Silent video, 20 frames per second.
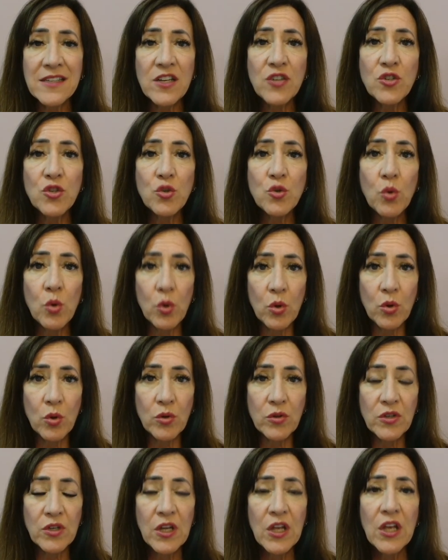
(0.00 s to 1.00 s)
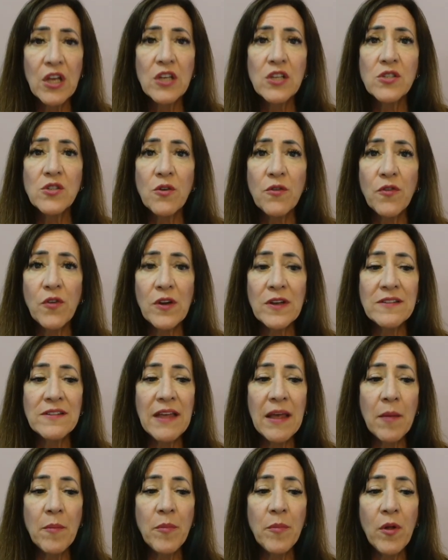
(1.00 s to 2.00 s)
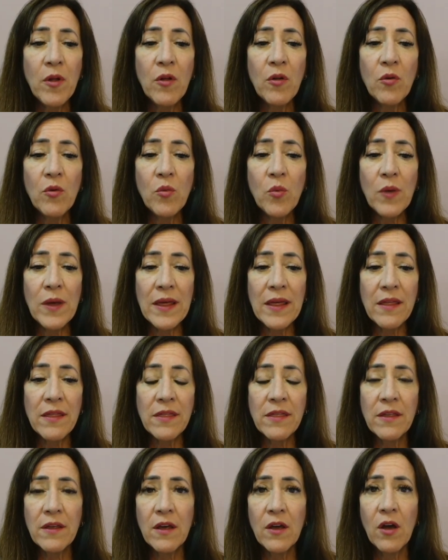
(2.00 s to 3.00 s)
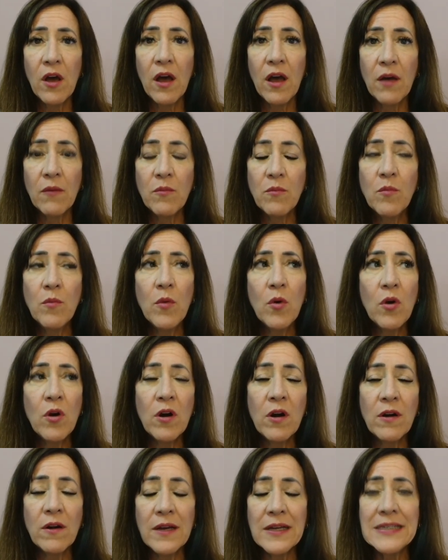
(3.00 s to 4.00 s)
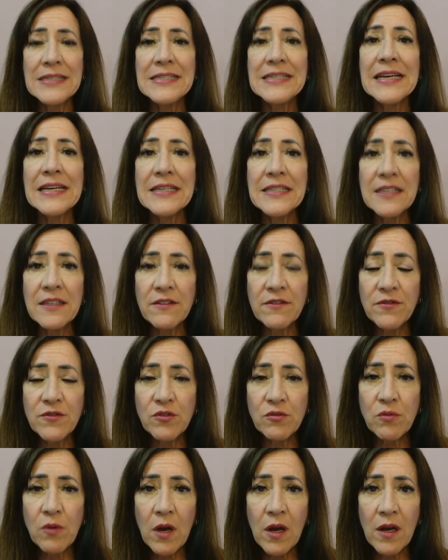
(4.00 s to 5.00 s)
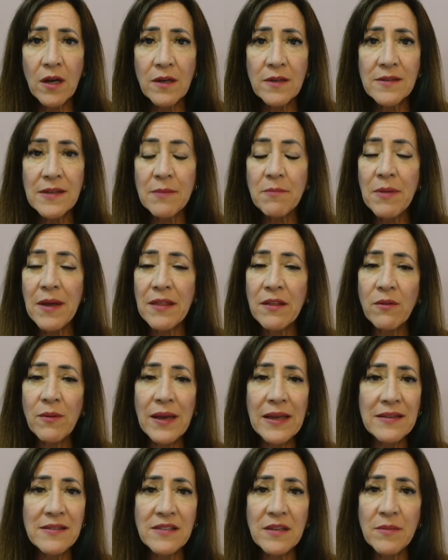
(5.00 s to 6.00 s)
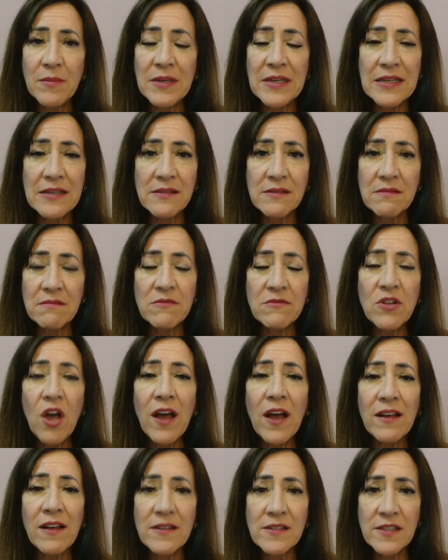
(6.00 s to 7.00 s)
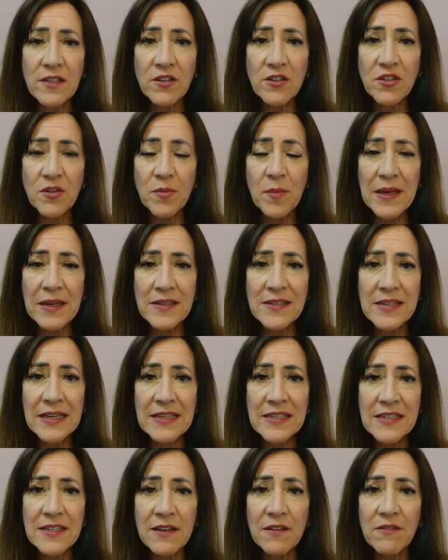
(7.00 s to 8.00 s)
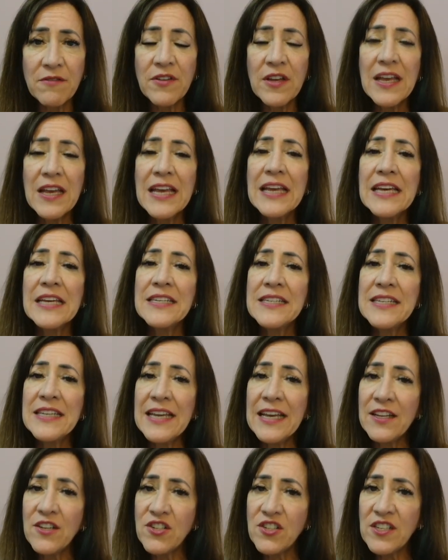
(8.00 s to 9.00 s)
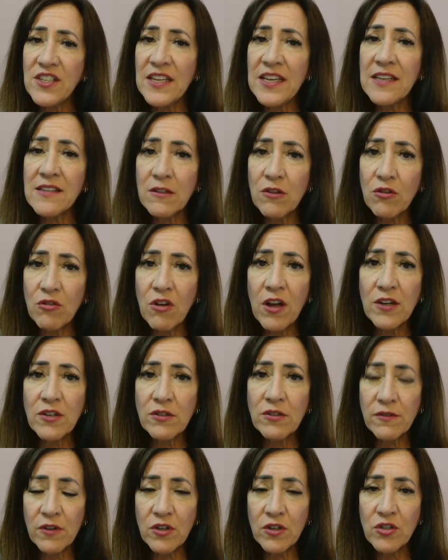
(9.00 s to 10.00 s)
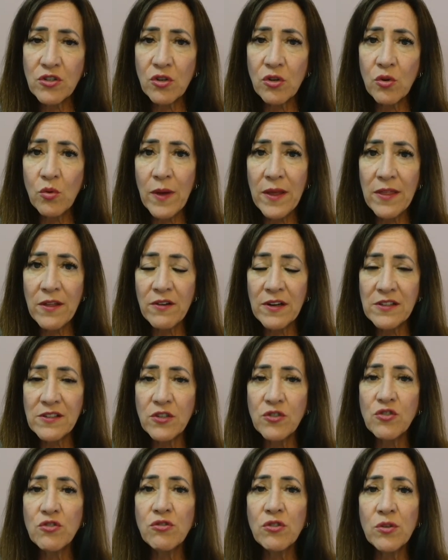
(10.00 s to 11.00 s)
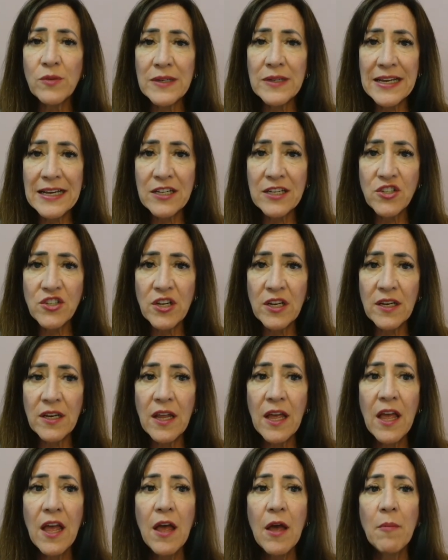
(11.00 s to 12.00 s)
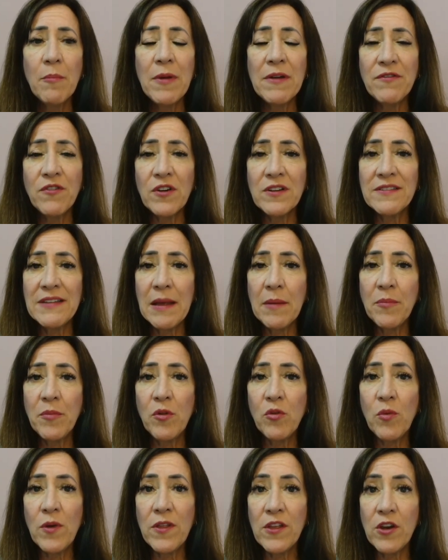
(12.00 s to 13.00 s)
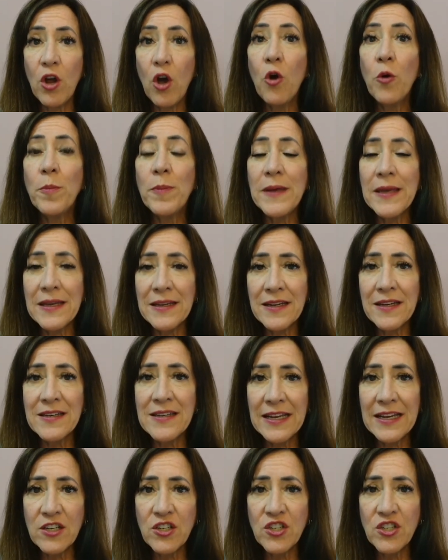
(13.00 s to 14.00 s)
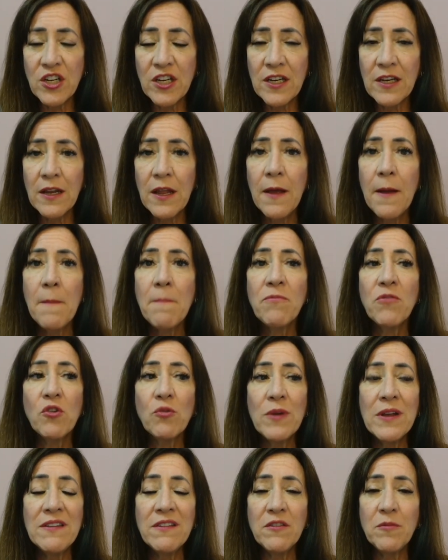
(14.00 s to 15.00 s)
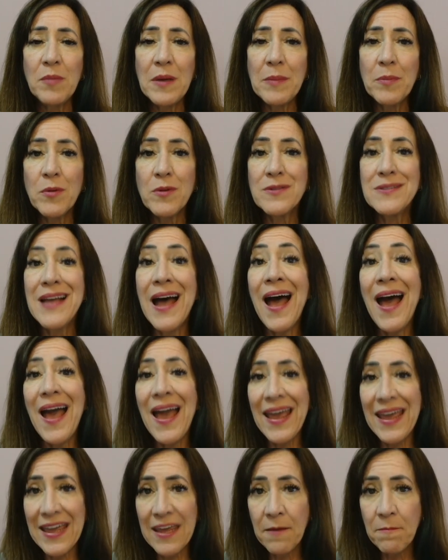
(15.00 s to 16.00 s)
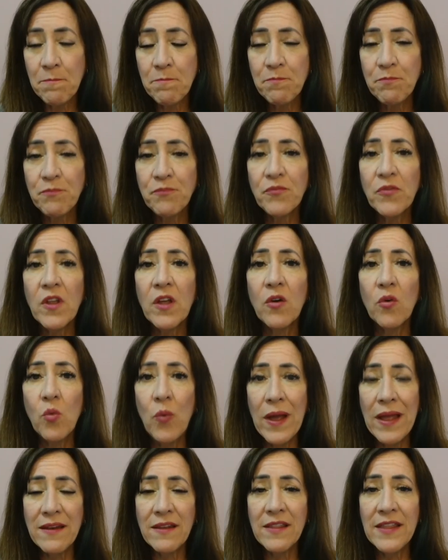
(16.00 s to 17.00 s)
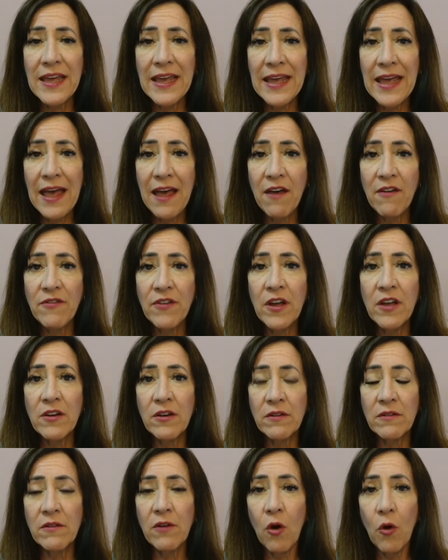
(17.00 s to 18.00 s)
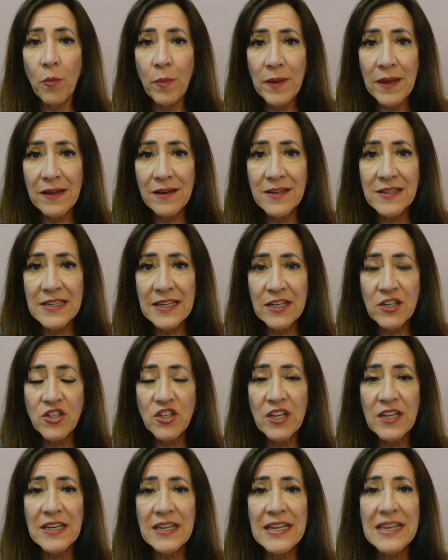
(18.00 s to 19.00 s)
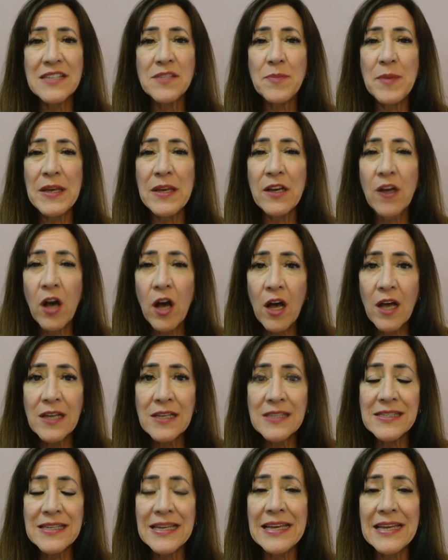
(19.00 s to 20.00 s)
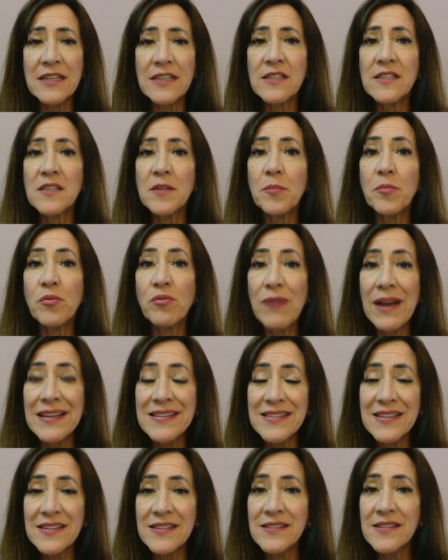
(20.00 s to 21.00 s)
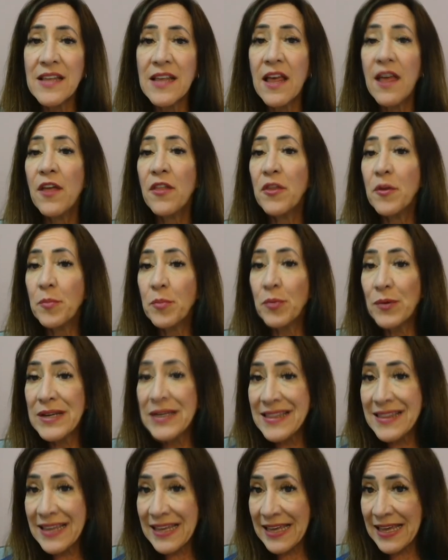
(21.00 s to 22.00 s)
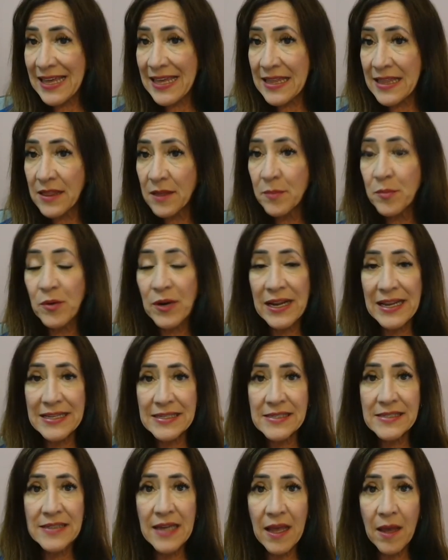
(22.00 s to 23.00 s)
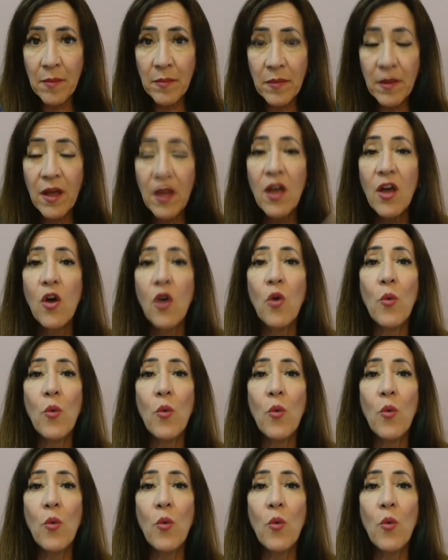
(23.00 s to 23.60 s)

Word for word: is controlled. So for example, with more addictive drugs, and by the way, C B D is not considered to be addictive. T H C is a little controversial, whether it's a true addiction. But for example, with an opiate addiction, the reason people die when they have an opiate addiction is because it suppresses the breathing in the brain stem,